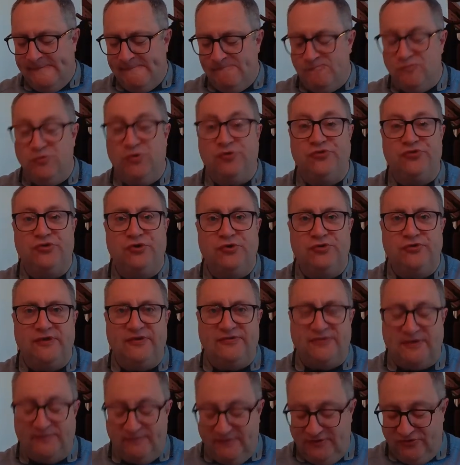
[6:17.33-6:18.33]
We're told there's
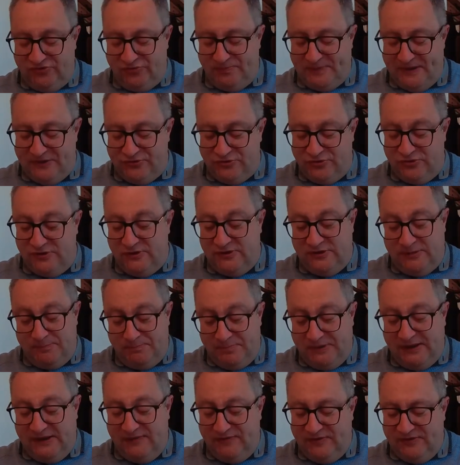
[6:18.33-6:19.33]
something special, and I
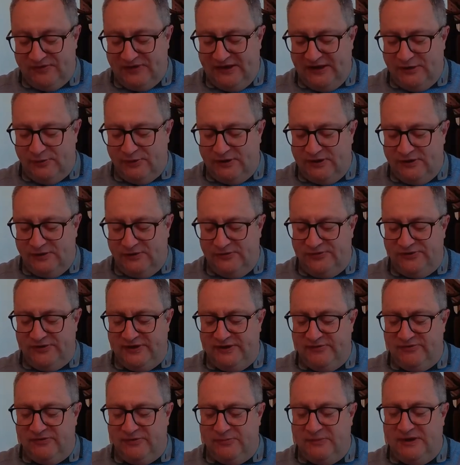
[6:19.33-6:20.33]
believe they take quite a long time
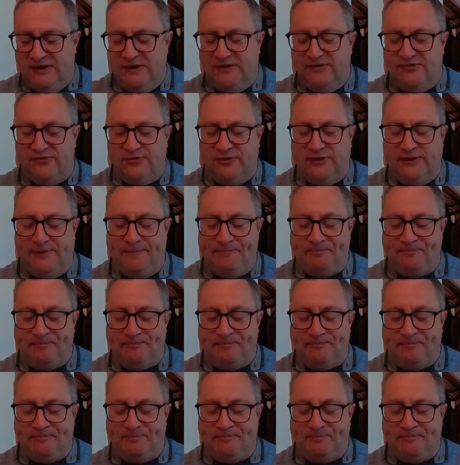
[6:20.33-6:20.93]
to make as well.